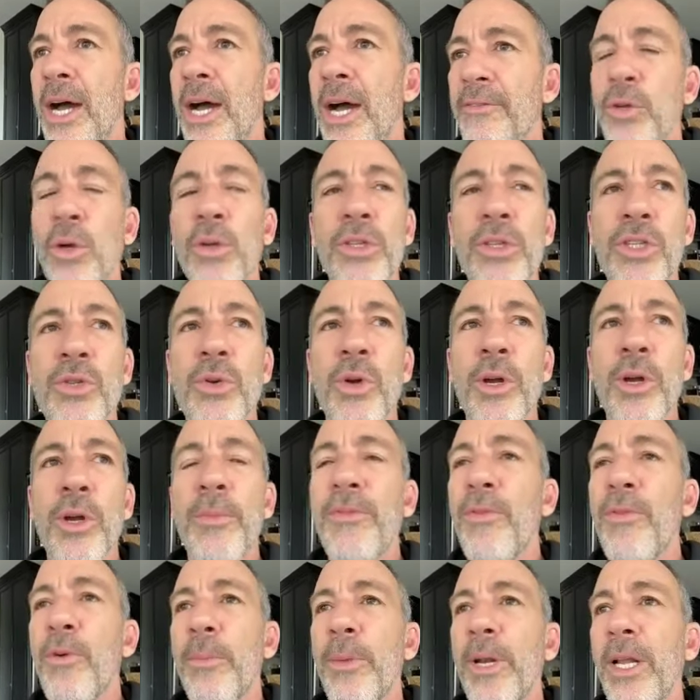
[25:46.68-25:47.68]
I've told the yeah. story
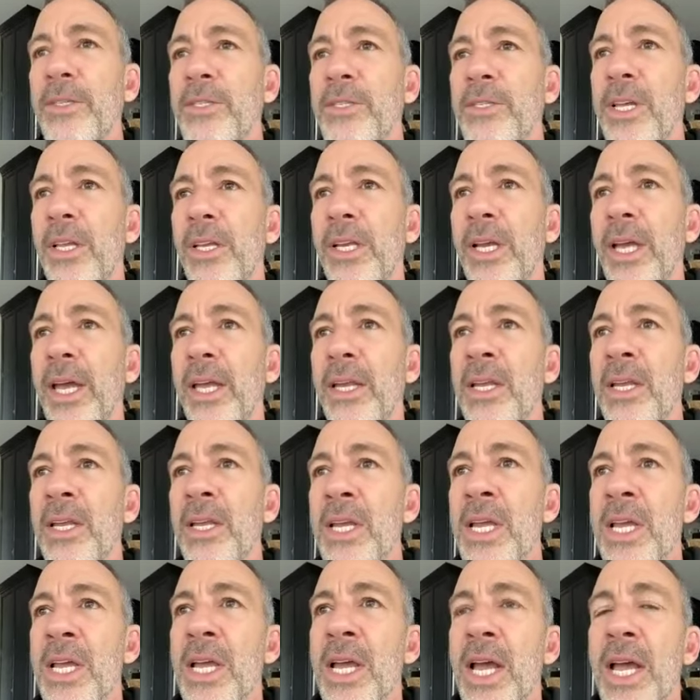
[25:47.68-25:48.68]
before, but I'll tell it again.
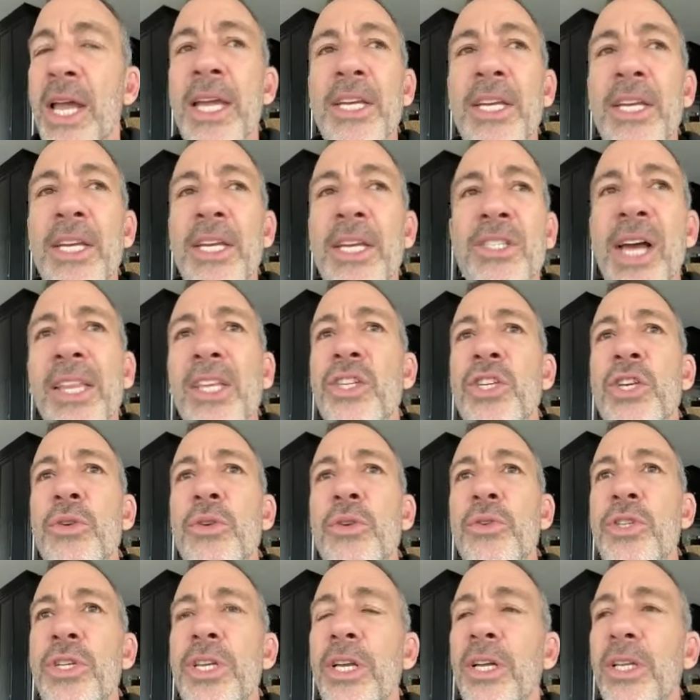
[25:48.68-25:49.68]
He signed this
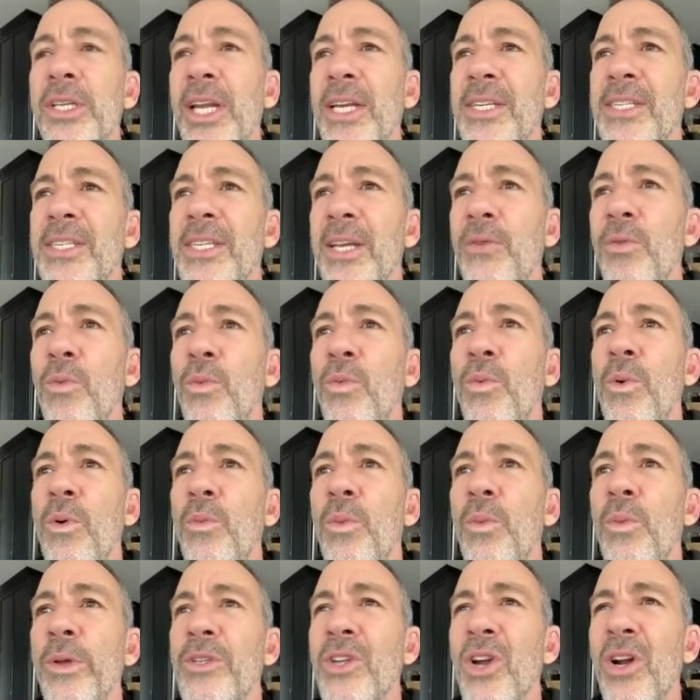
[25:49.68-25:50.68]
huge deal, and I said
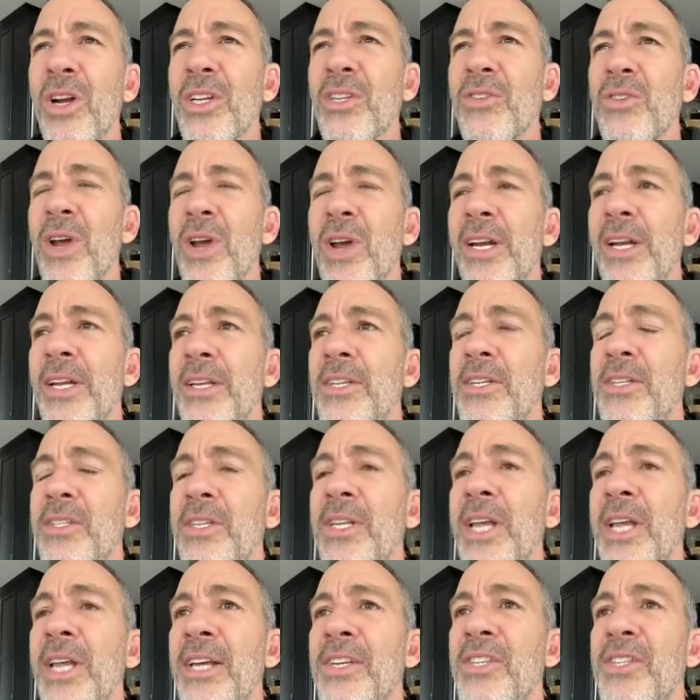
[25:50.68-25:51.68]
we started trying to
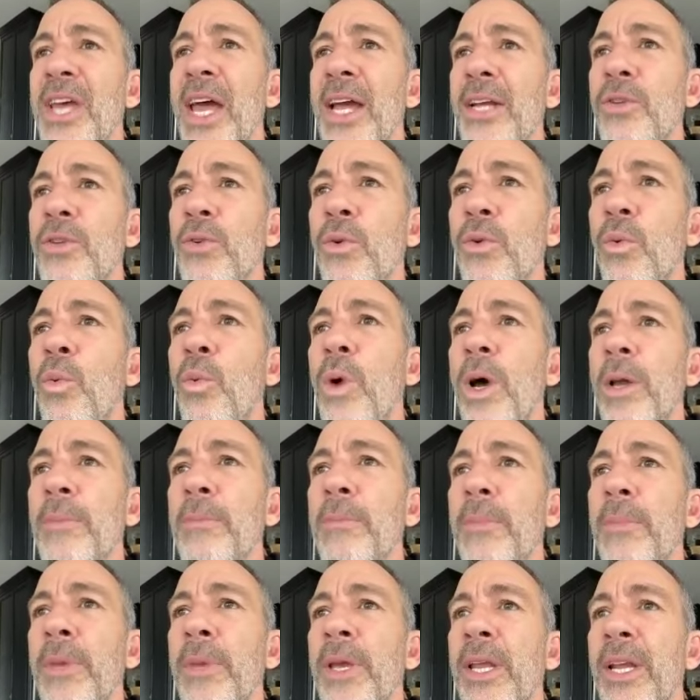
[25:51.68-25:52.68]
dissect
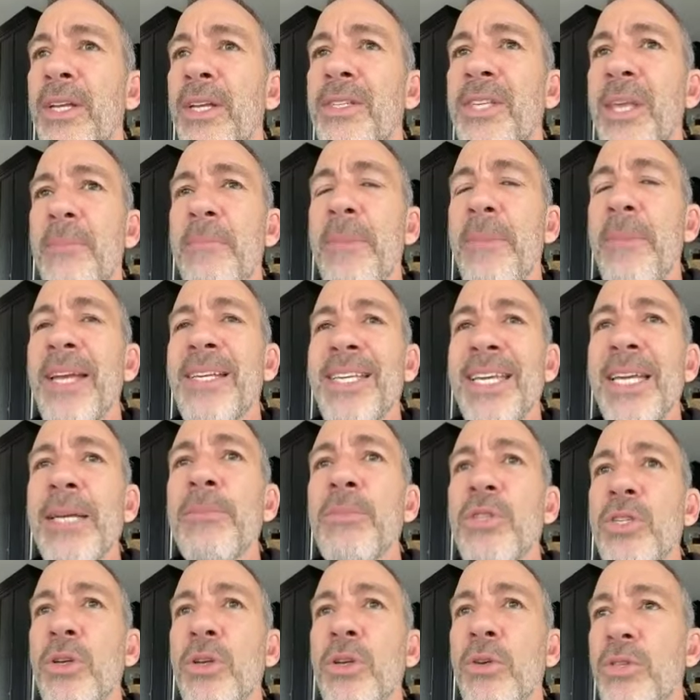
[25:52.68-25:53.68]
what it is that makes
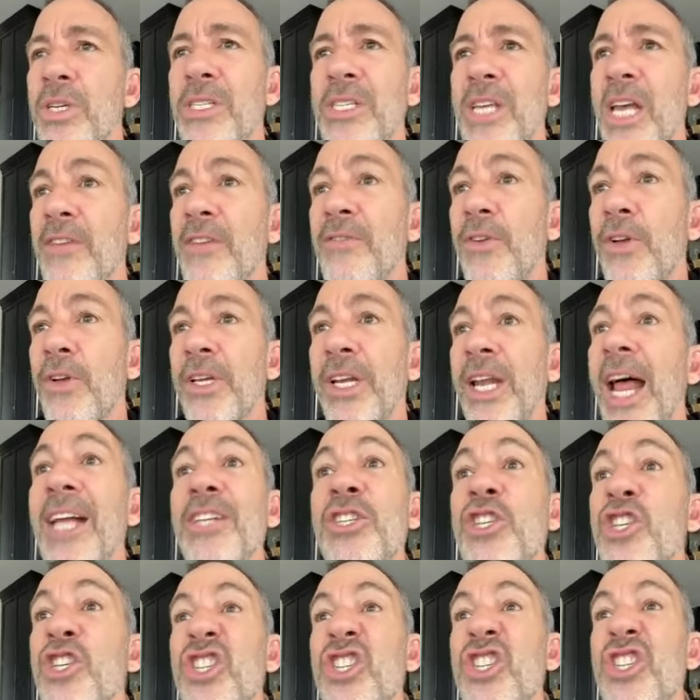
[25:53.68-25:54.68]
him so successful, and
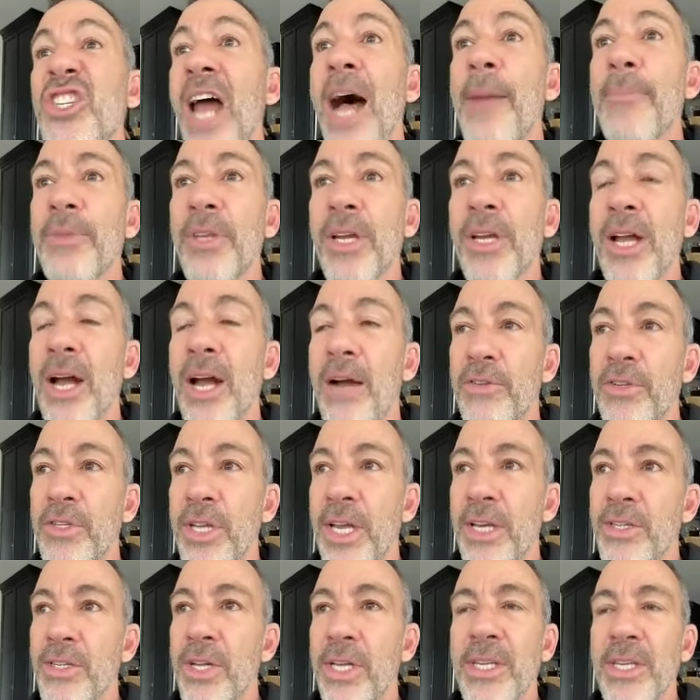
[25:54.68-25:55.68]
I just stopped the
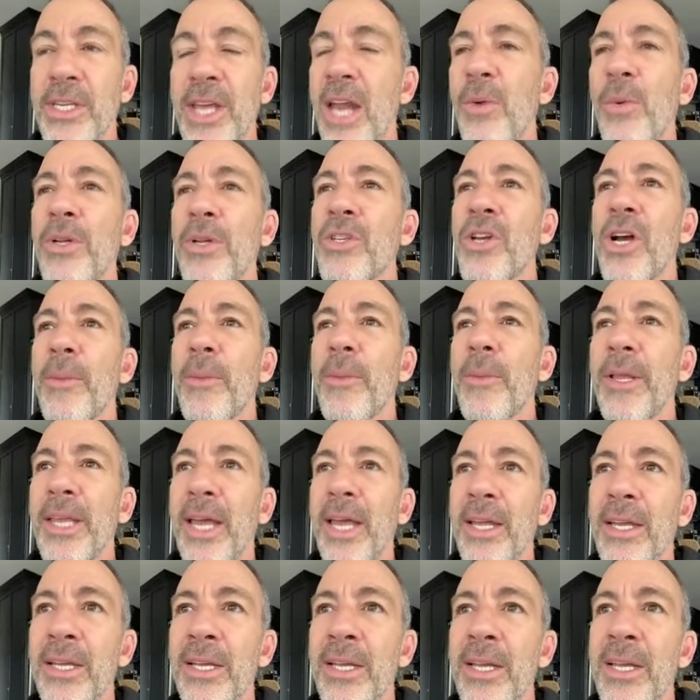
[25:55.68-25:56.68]
conversation. I said, I don't want to talk about
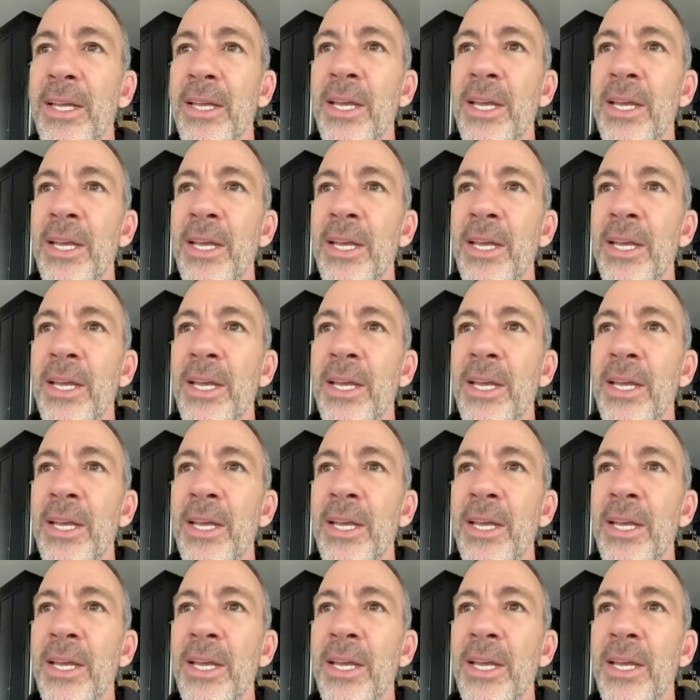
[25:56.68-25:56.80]
that.